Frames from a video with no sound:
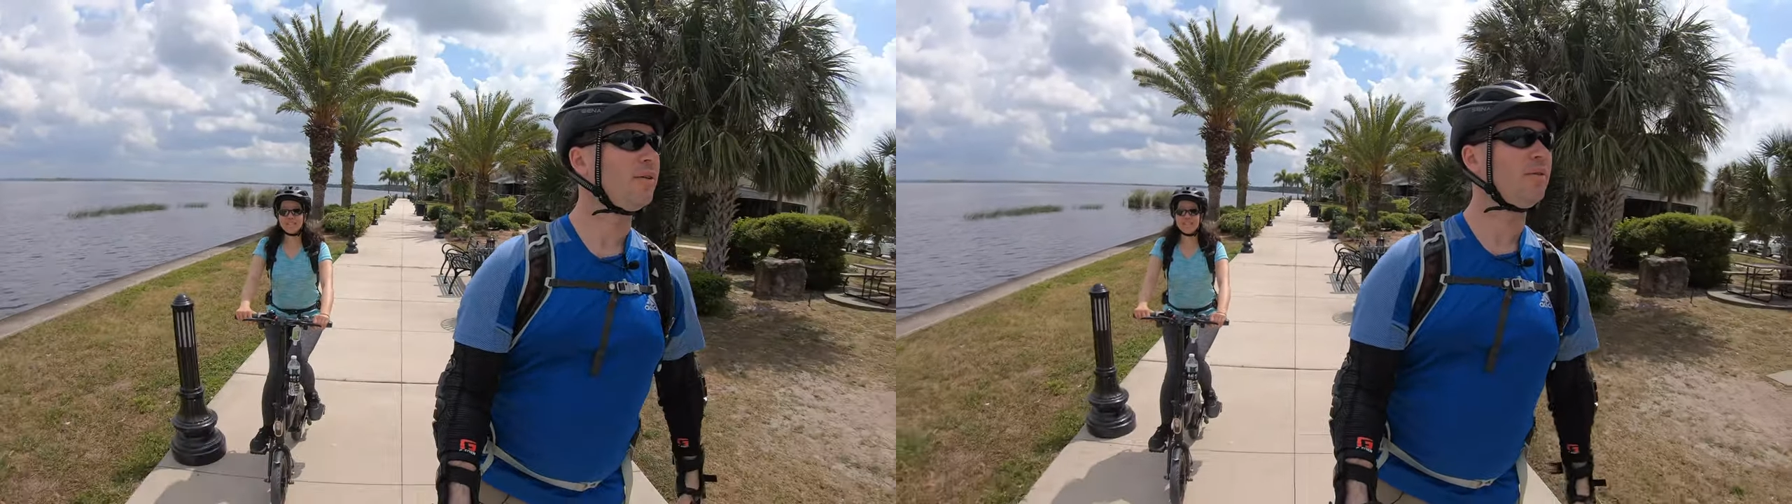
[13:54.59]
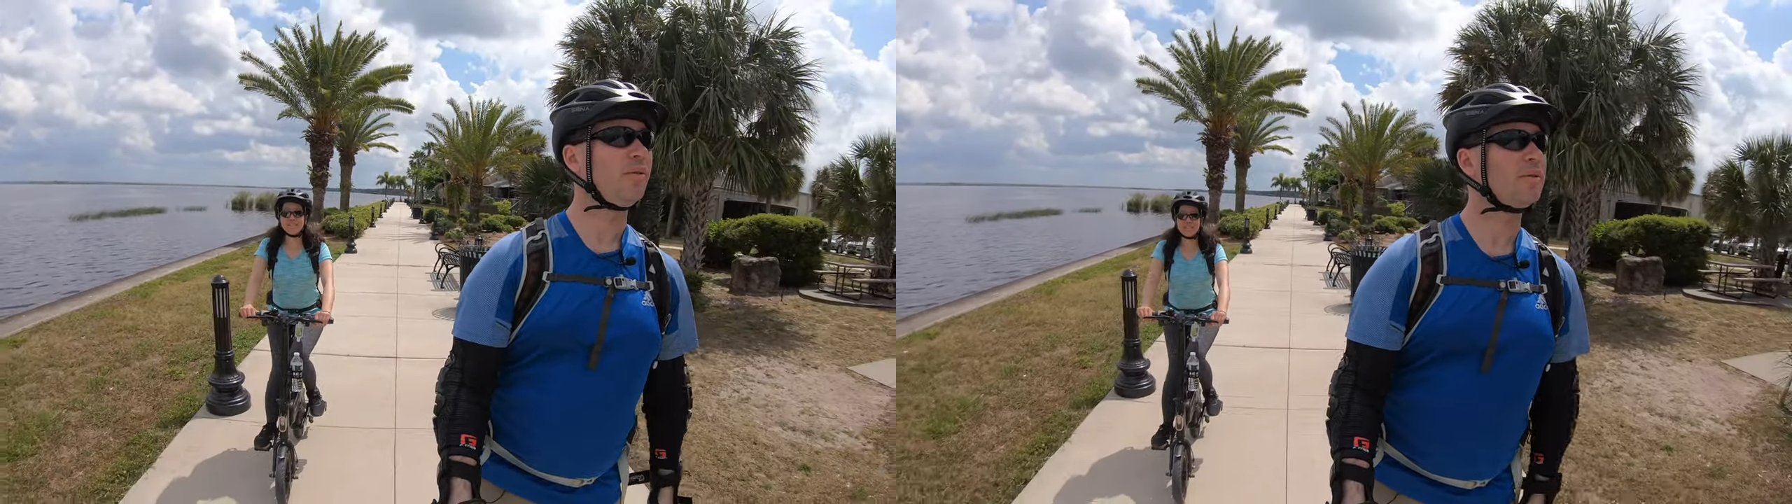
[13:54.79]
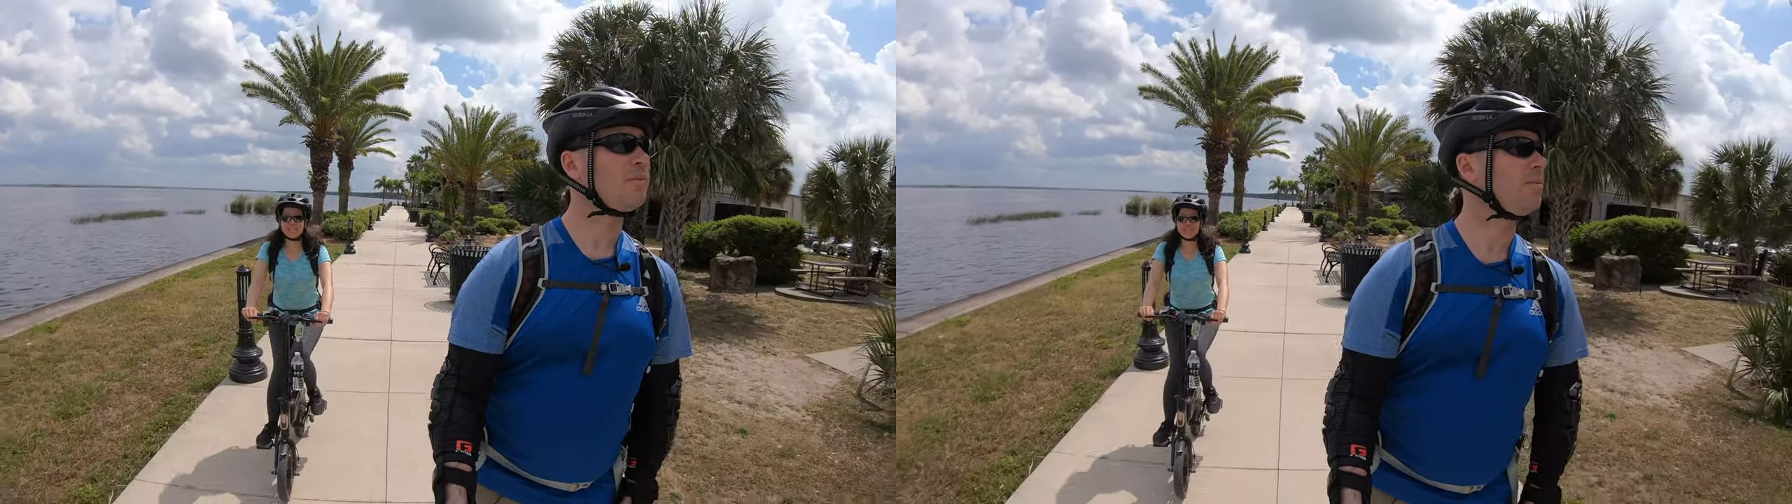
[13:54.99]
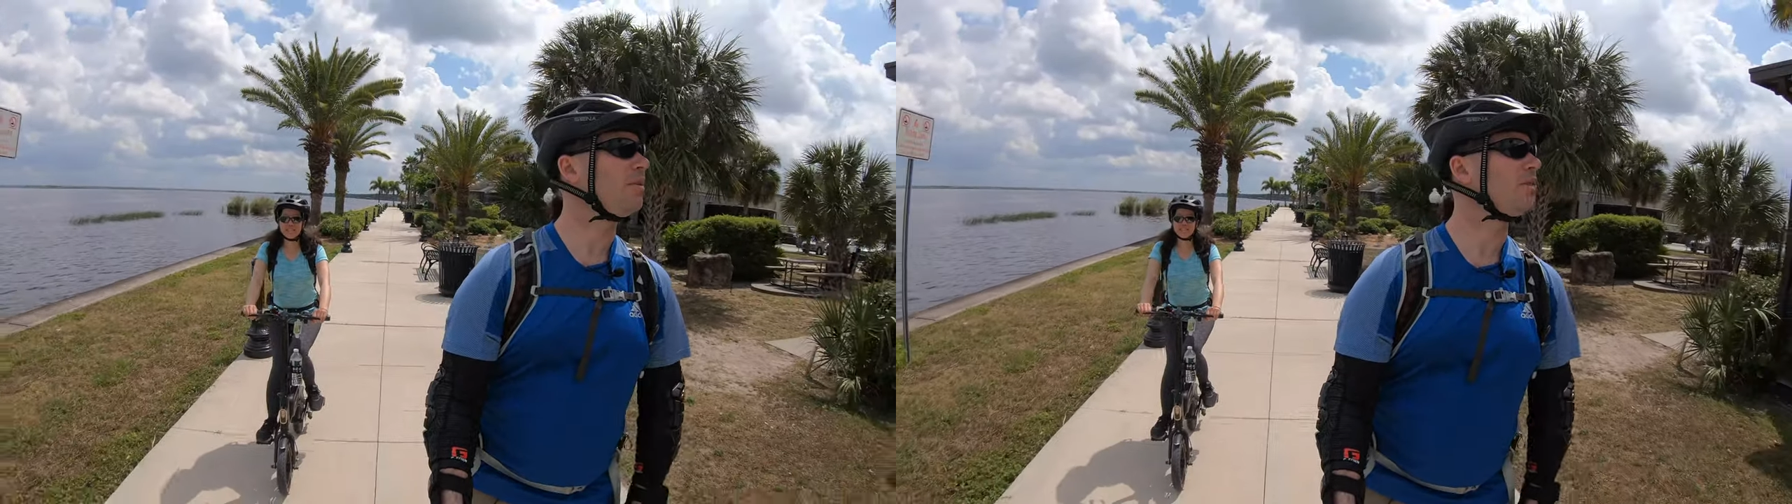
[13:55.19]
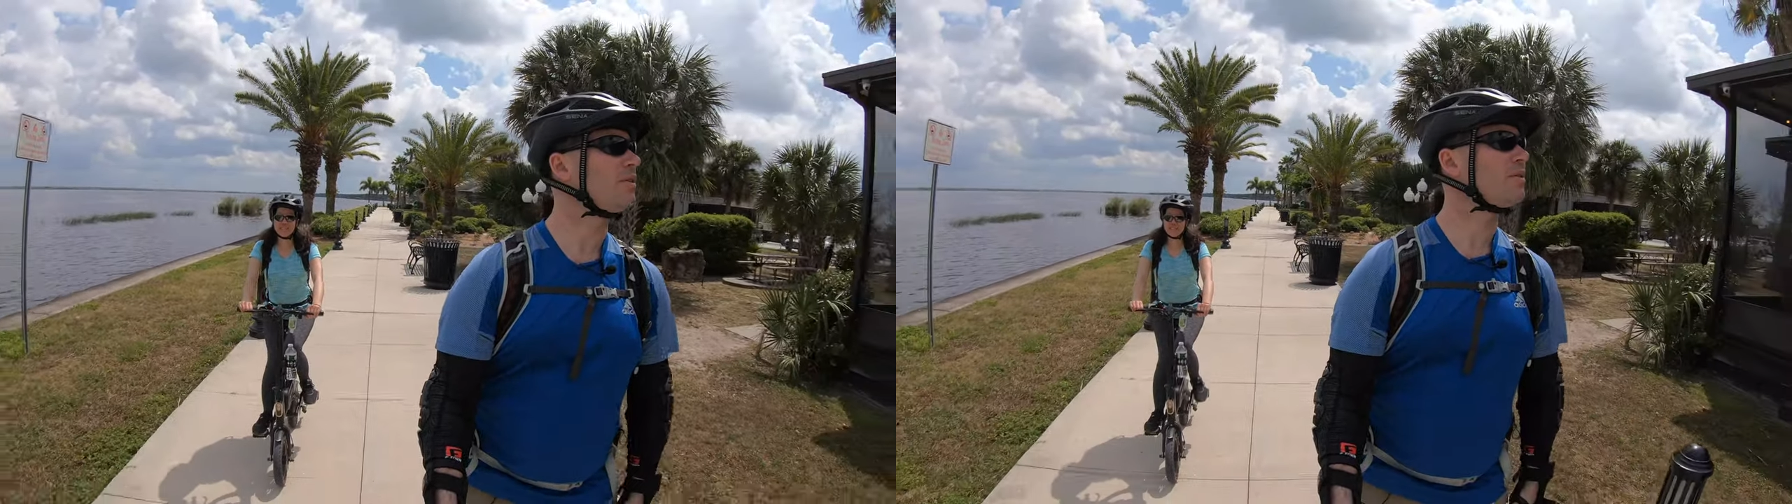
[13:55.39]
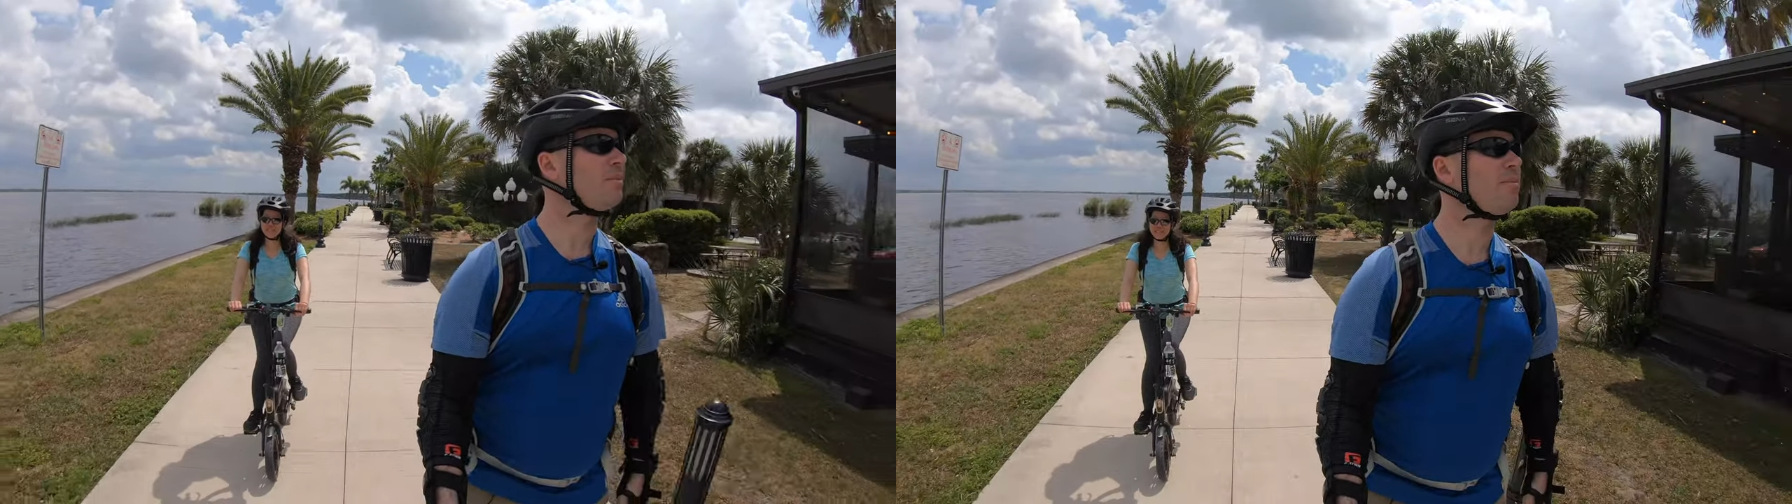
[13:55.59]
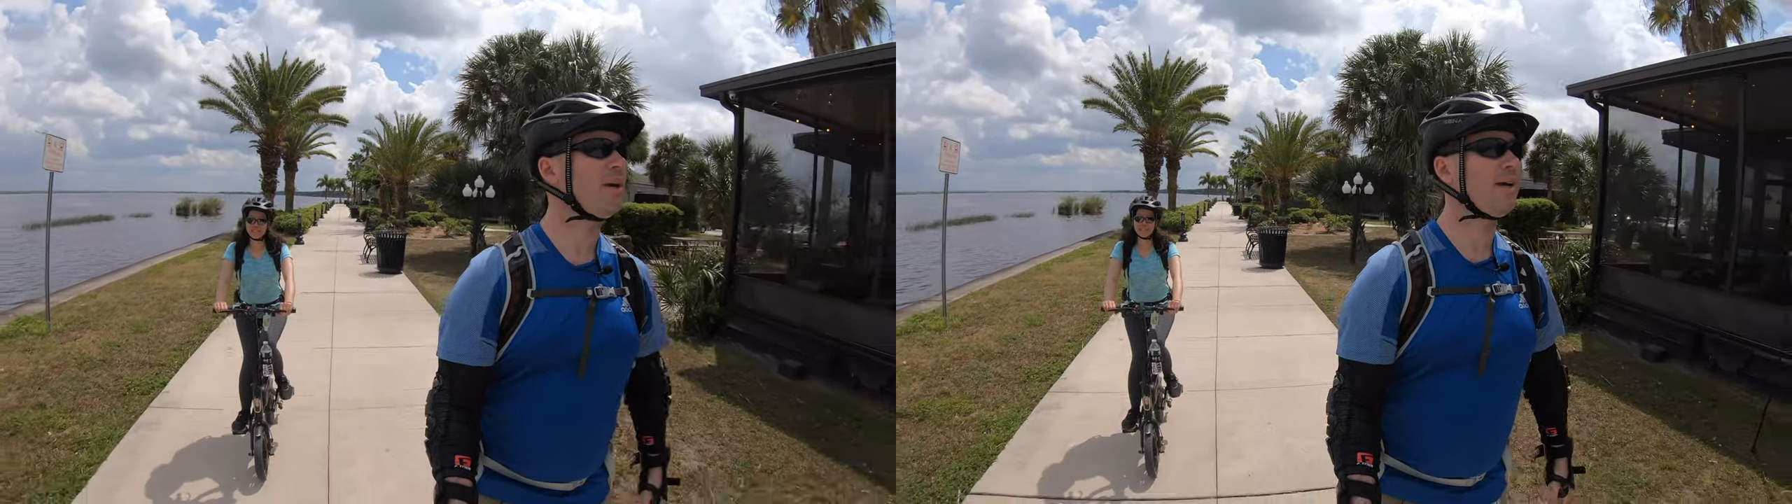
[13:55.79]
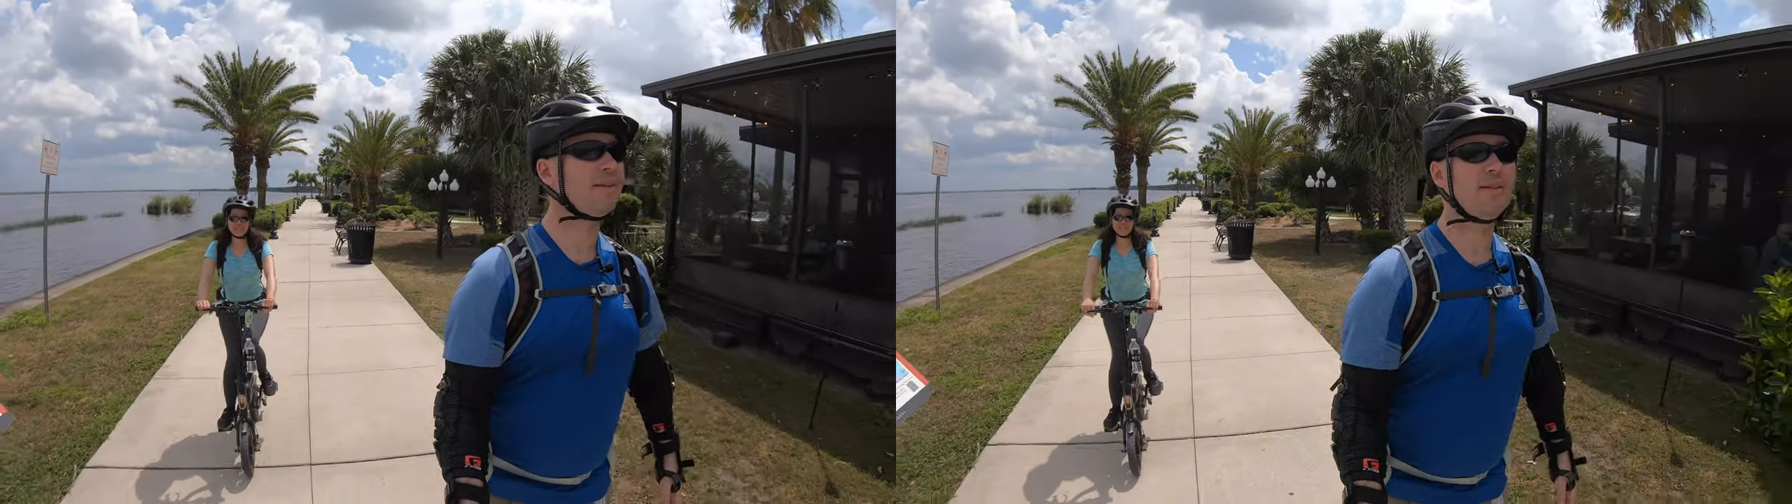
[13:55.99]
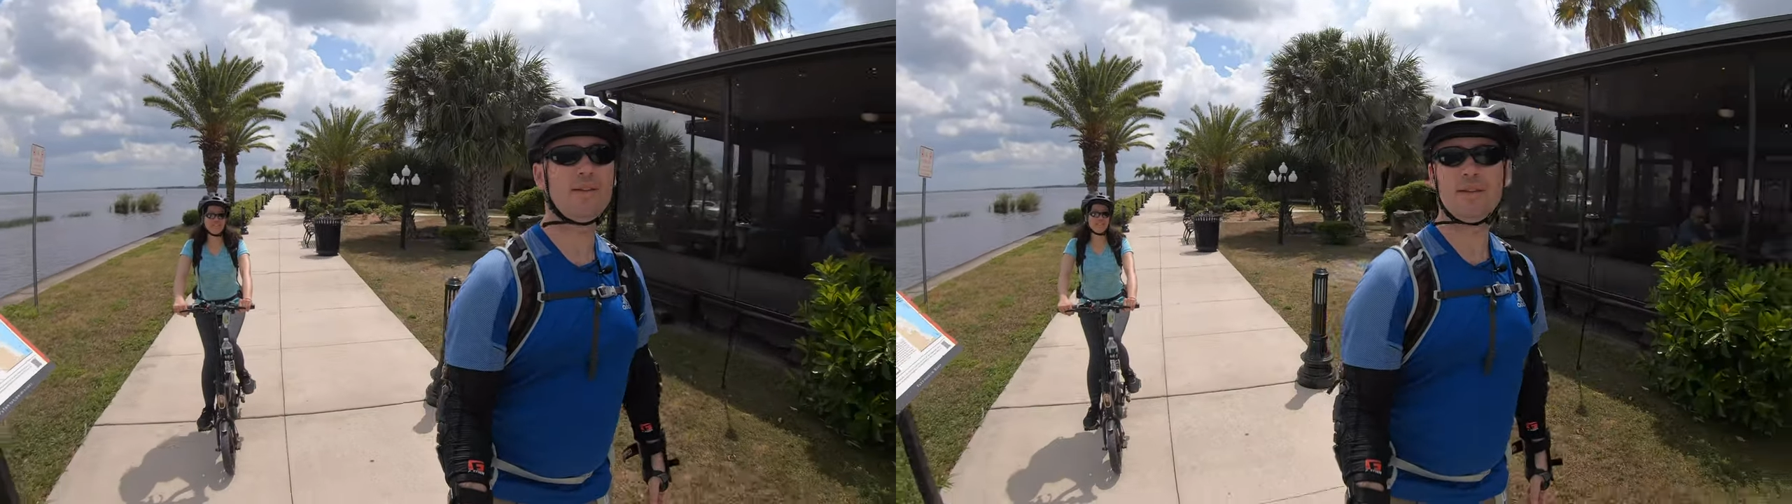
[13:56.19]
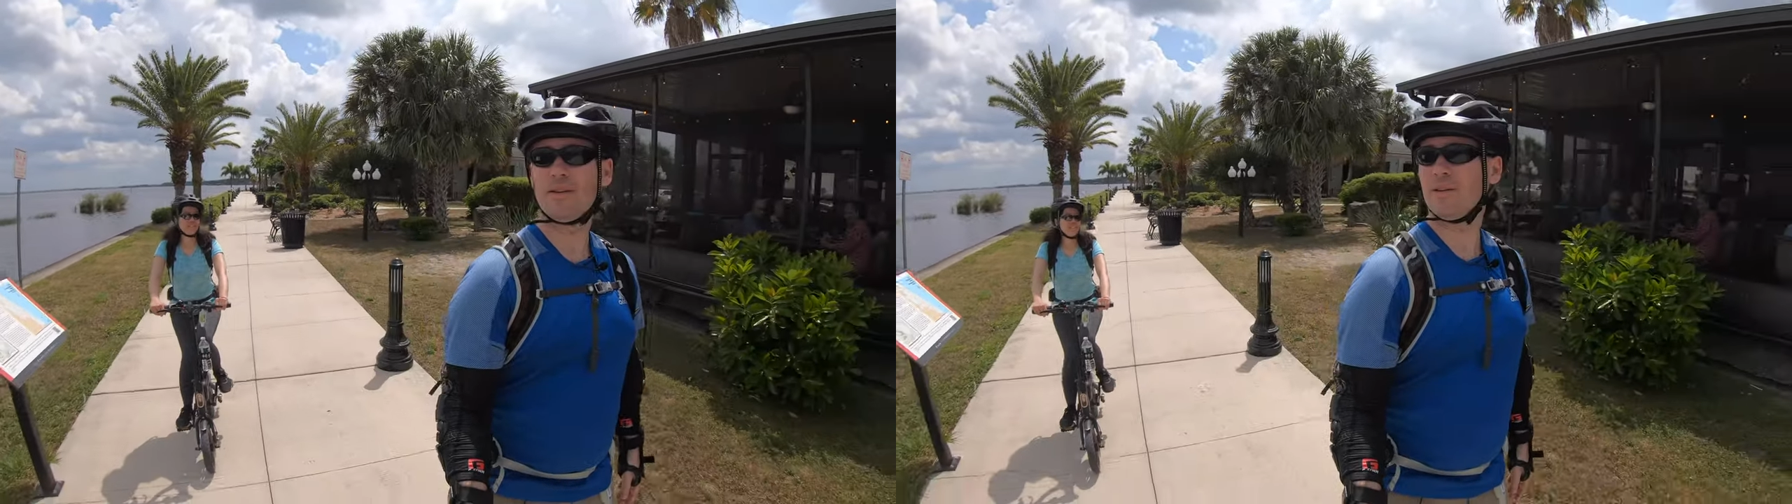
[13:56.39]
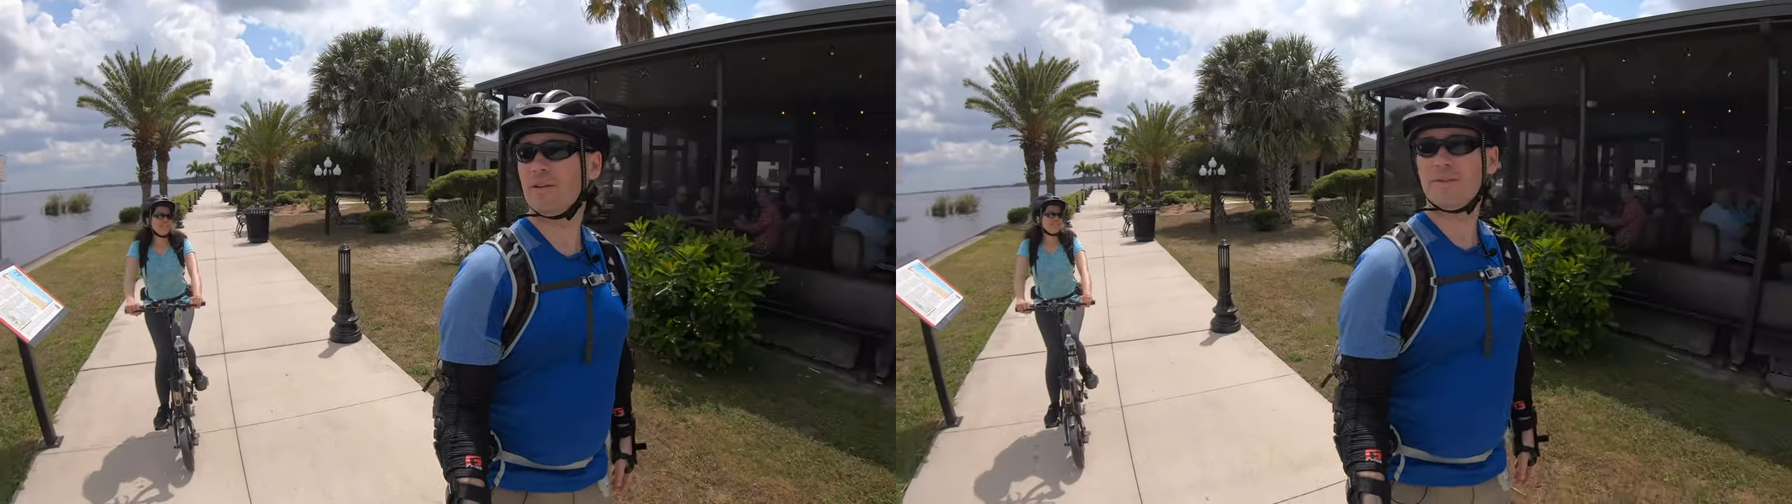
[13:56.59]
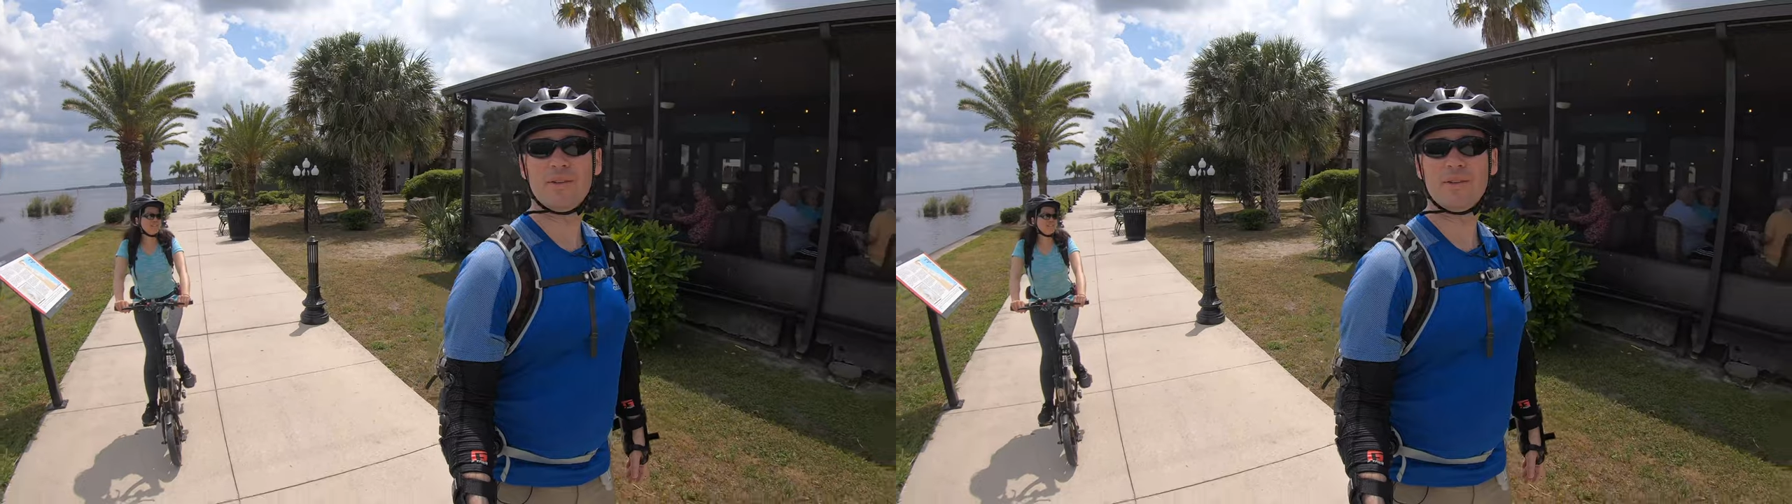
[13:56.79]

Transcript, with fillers: Well, those people are just packed in there though.